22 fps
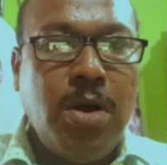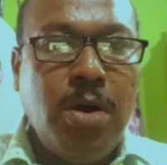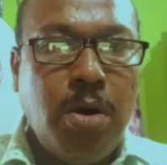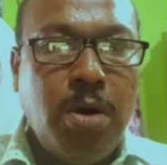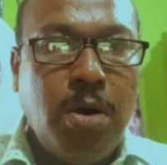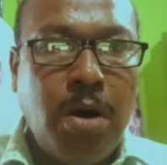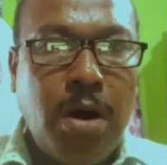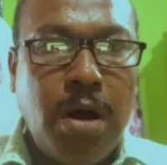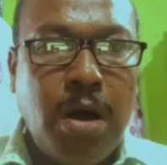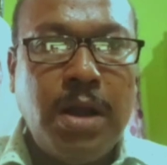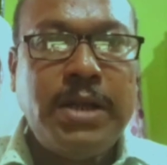
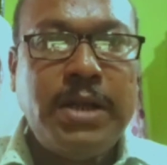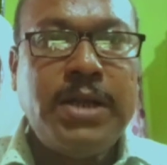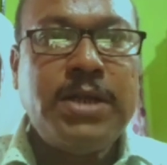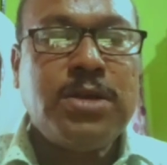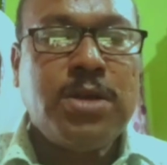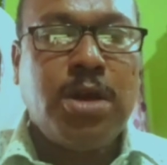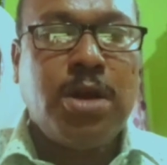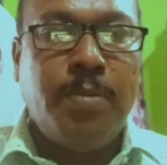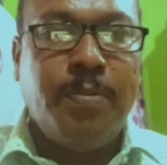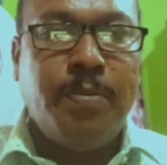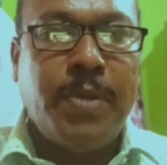All these
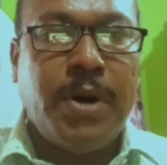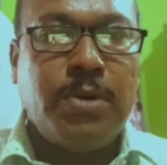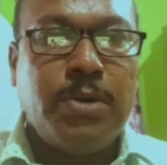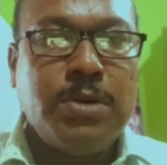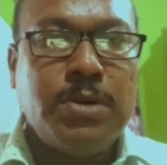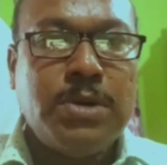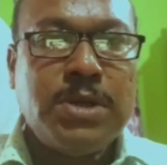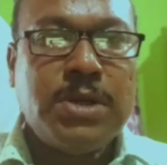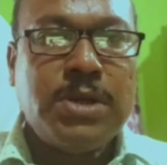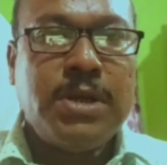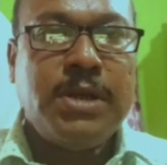
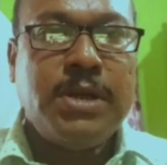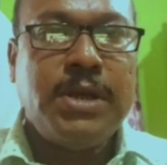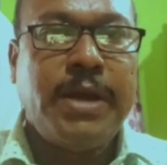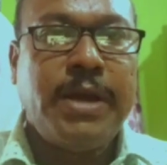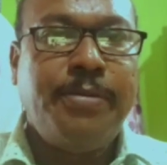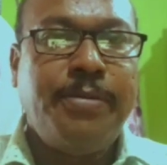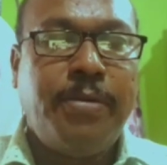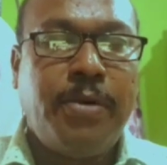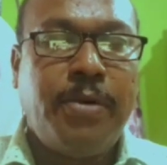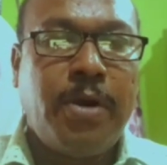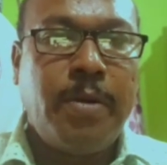compounds, they
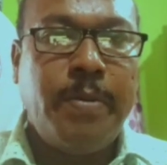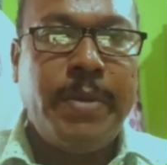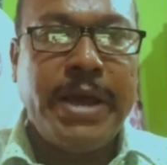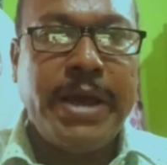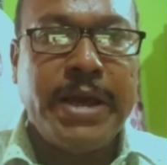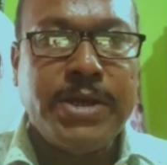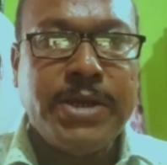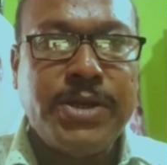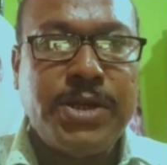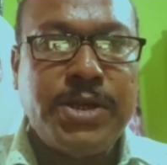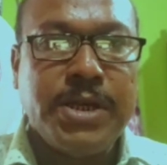form
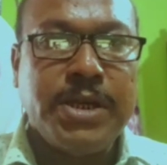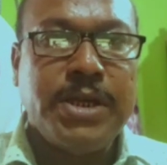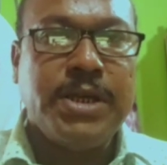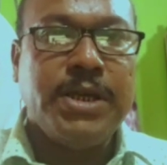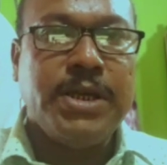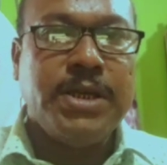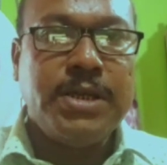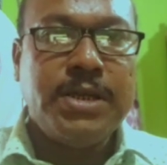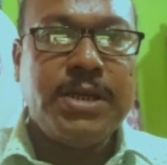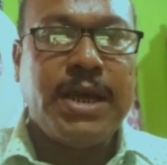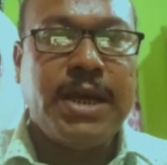a
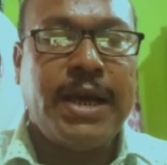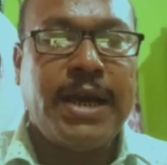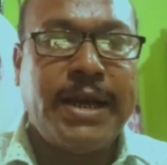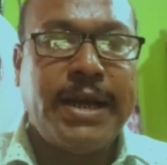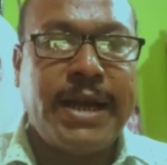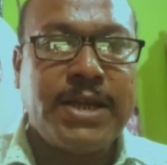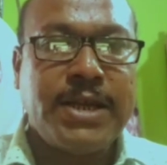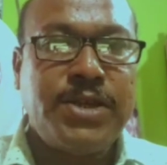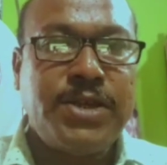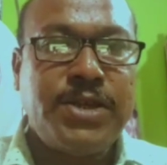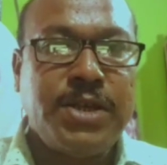series, and
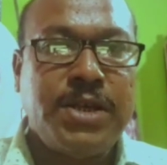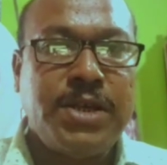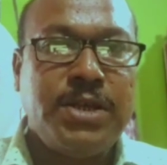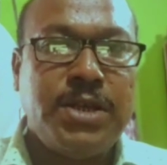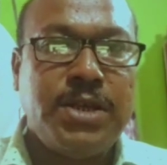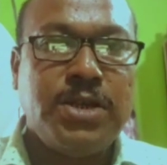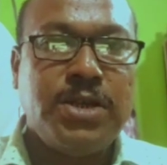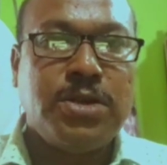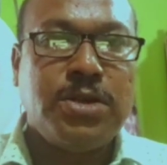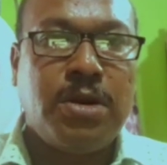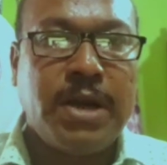that series
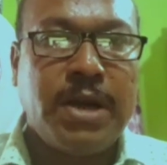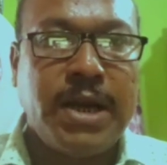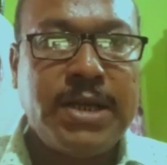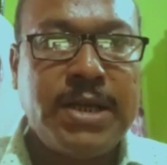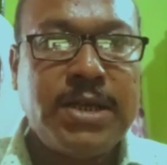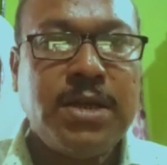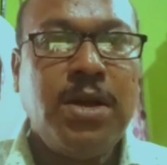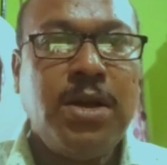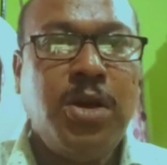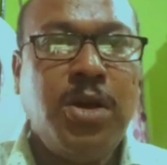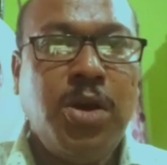is called
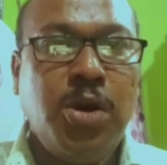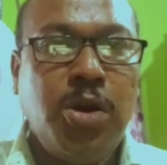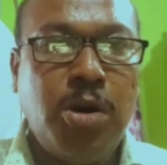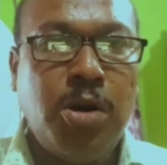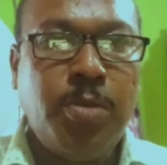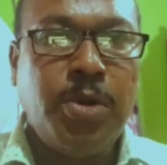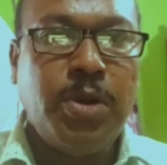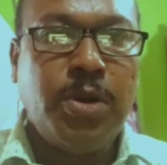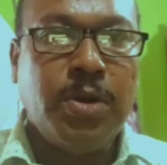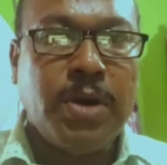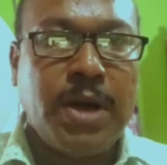as
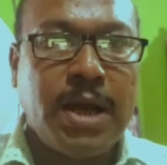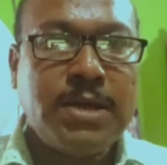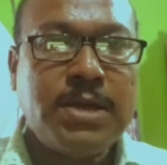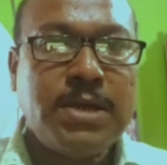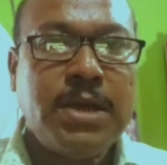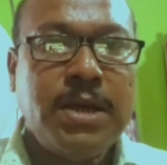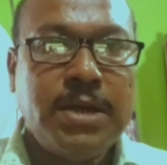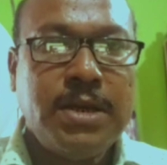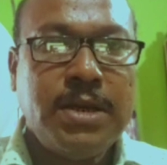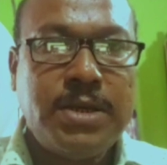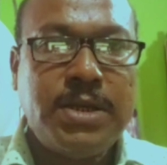homologous
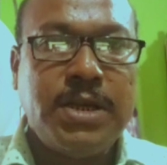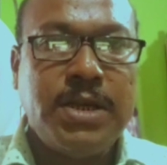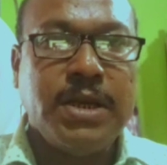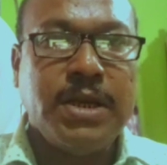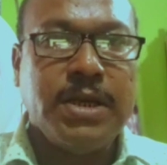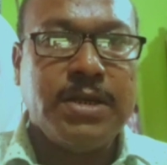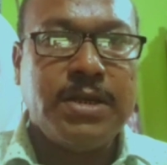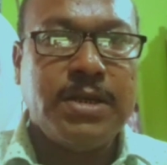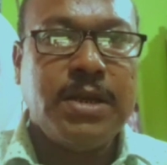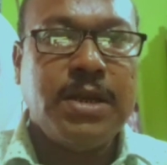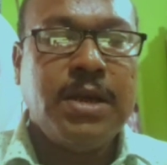
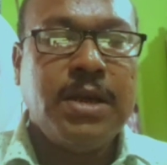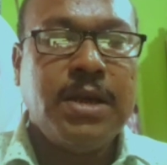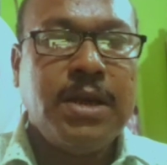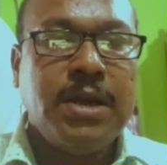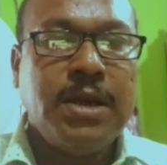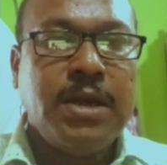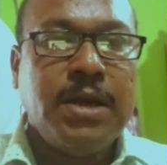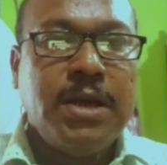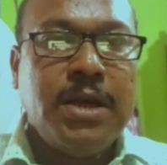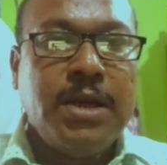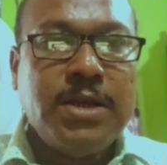series.
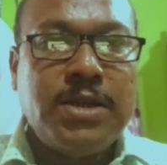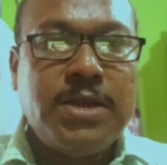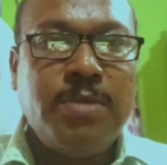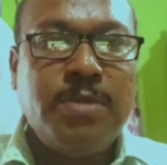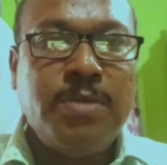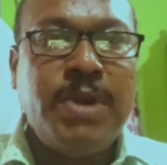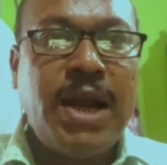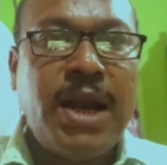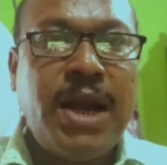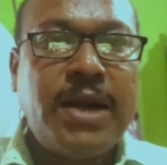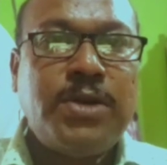
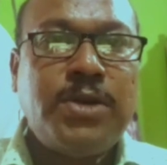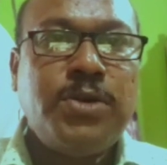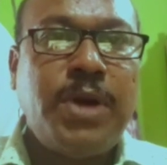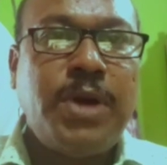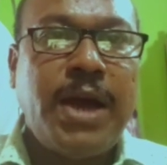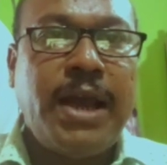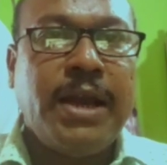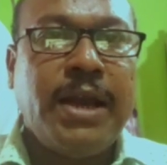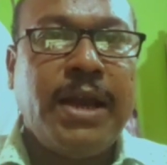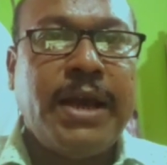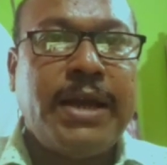Similar to
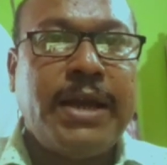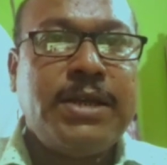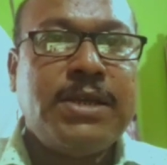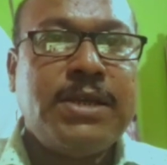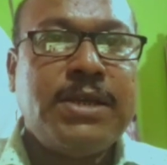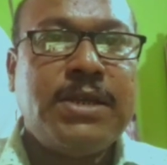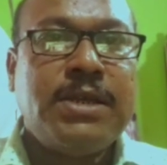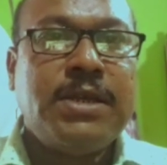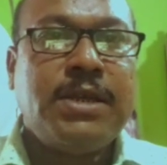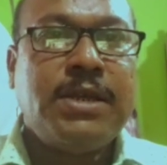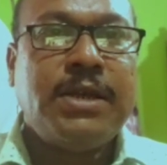
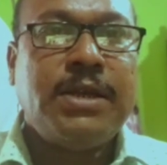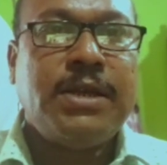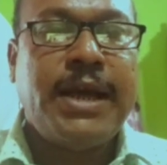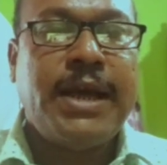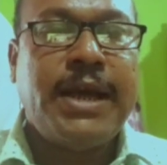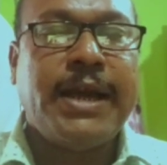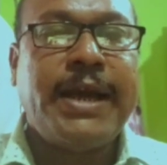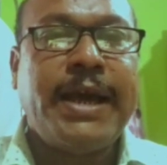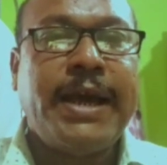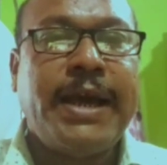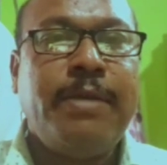alkanes,
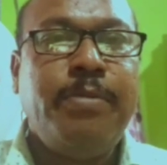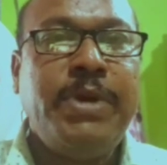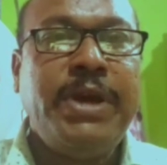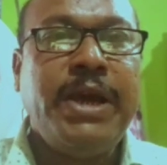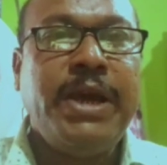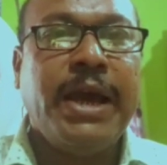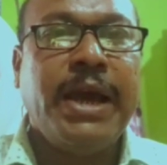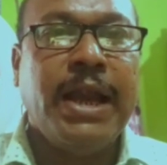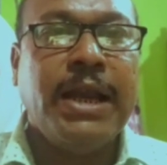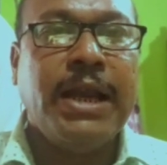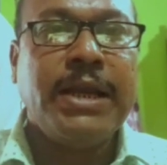there can be
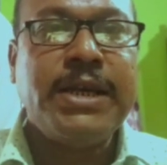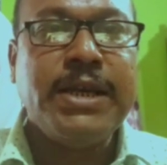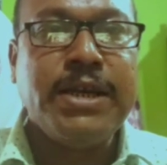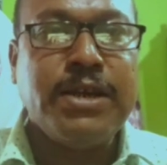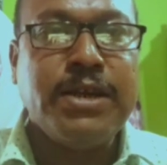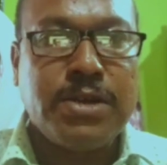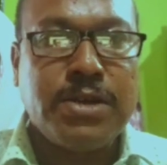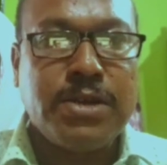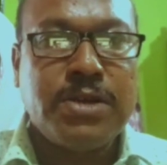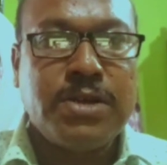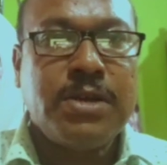
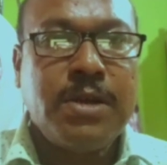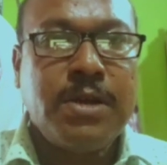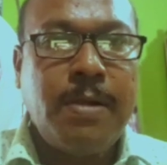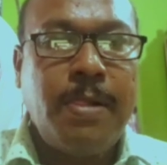alkenes.